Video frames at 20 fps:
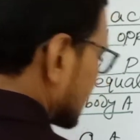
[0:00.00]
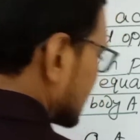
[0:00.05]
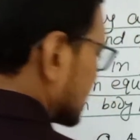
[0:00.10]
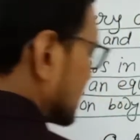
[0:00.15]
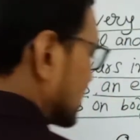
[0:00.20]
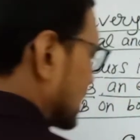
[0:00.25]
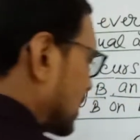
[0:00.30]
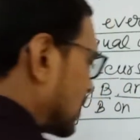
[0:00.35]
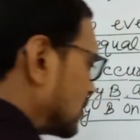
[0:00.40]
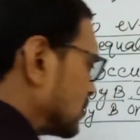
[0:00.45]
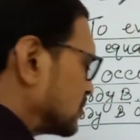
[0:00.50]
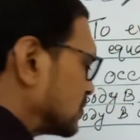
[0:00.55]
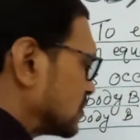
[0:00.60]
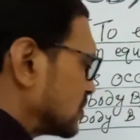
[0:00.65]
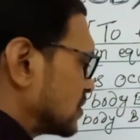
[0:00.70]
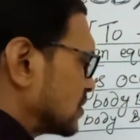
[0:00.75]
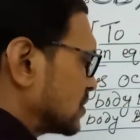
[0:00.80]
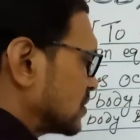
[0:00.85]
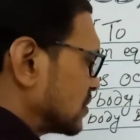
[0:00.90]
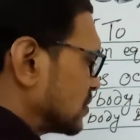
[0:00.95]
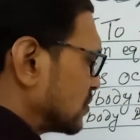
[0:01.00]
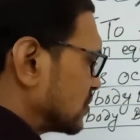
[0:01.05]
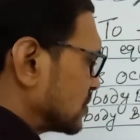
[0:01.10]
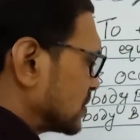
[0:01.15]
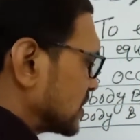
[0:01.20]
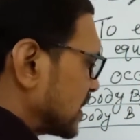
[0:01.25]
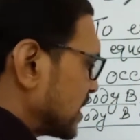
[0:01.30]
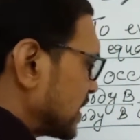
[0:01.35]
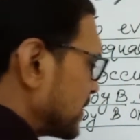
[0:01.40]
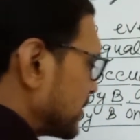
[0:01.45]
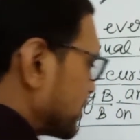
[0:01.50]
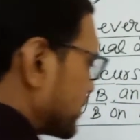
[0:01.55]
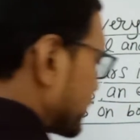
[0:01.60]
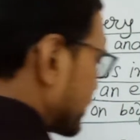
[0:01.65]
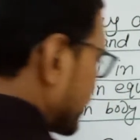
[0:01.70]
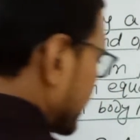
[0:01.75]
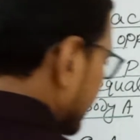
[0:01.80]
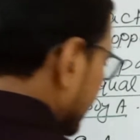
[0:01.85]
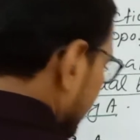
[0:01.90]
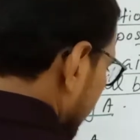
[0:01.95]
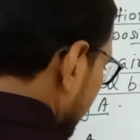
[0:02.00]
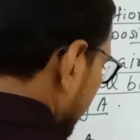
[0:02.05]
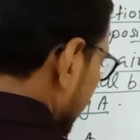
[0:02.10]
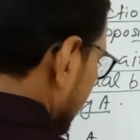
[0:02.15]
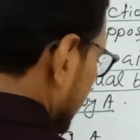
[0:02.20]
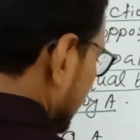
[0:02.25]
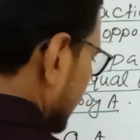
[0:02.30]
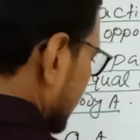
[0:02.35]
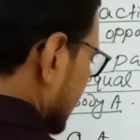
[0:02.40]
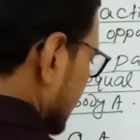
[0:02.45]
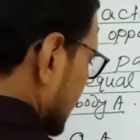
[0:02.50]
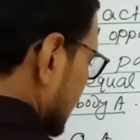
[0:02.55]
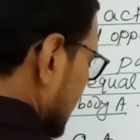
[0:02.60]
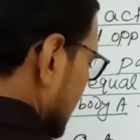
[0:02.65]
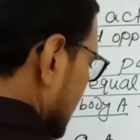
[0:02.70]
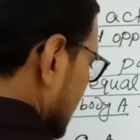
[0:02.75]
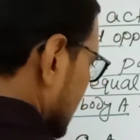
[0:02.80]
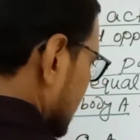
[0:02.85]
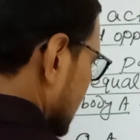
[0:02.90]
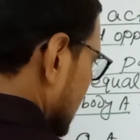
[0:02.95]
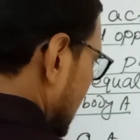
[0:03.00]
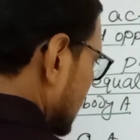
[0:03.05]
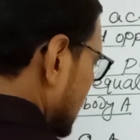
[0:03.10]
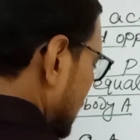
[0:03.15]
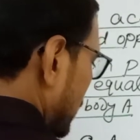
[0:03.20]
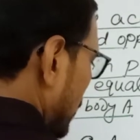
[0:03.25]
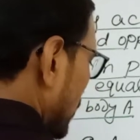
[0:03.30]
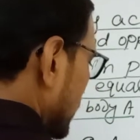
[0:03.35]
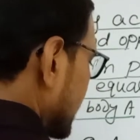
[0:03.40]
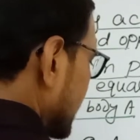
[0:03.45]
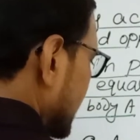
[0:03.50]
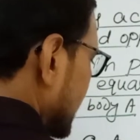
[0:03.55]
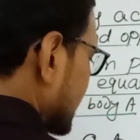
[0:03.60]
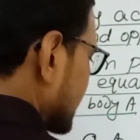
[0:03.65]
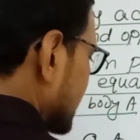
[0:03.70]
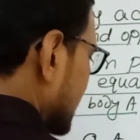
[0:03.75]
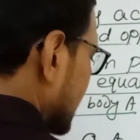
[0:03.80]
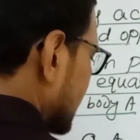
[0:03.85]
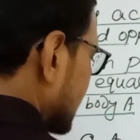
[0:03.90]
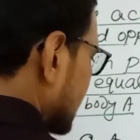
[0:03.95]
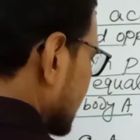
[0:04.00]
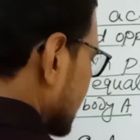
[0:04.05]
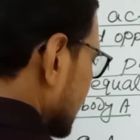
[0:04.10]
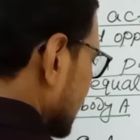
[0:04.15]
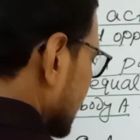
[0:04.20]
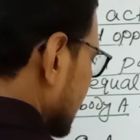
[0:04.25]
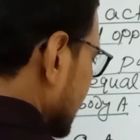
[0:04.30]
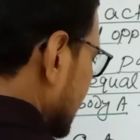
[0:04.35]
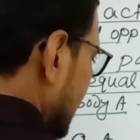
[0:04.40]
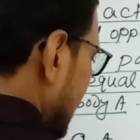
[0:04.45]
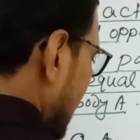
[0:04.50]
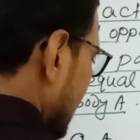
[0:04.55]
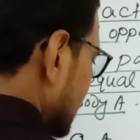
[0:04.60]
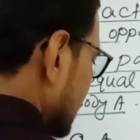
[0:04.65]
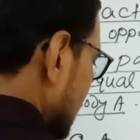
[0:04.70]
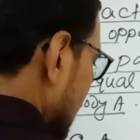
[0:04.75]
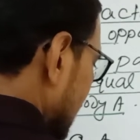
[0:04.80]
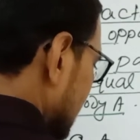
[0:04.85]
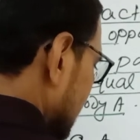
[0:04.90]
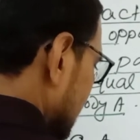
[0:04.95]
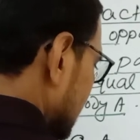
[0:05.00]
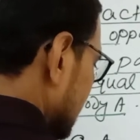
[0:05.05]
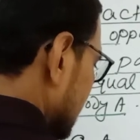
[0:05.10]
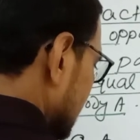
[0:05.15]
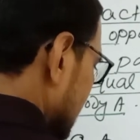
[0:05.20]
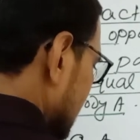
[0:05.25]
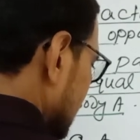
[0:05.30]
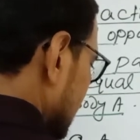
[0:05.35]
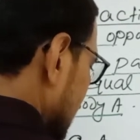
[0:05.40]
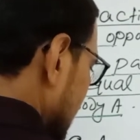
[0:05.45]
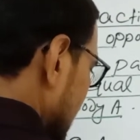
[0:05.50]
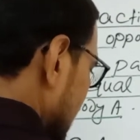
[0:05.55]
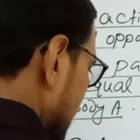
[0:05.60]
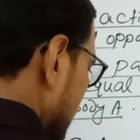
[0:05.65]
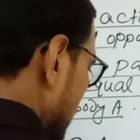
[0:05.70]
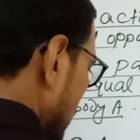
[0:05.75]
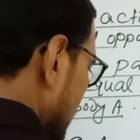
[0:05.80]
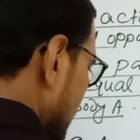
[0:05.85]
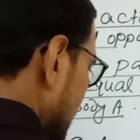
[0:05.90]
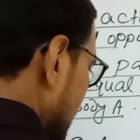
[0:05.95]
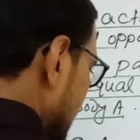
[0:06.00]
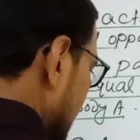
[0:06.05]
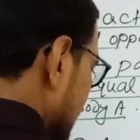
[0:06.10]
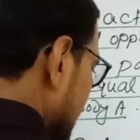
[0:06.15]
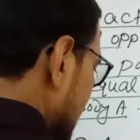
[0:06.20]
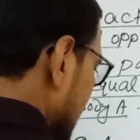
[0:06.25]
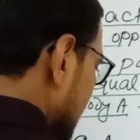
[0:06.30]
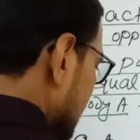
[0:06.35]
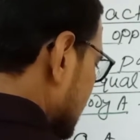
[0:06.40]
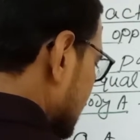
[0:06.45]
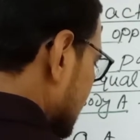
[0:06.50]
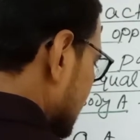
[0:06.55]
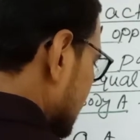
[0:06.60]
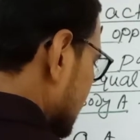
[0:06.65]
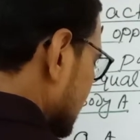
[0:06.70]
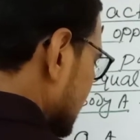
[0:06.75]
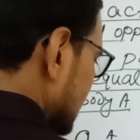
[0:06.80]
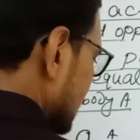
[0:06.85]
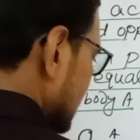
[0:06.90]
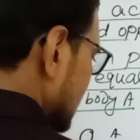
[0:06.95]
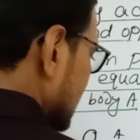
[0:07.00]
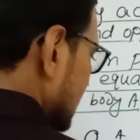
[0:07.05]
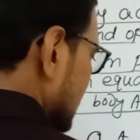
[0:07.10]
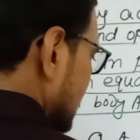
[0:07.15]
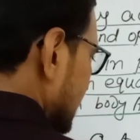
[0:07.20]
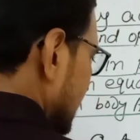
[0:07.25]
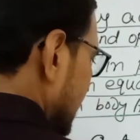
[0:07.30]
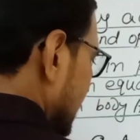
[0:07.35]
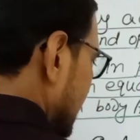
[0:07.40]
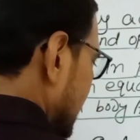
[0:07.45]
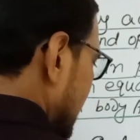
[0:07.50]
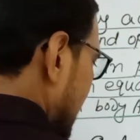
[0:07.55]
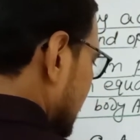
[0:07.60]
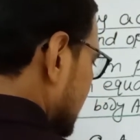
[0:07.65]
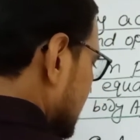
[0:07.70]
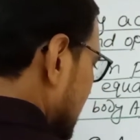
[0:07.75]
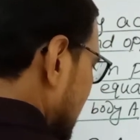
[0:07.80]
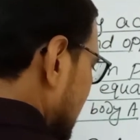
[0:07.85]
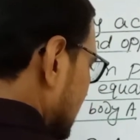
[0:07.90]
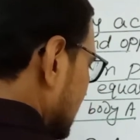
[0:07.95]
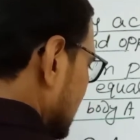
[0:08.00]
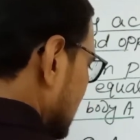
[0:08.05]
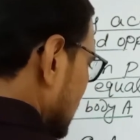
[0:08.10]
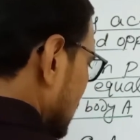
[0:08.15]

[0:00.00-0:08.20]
Now the body exerts a action. A body exerts an action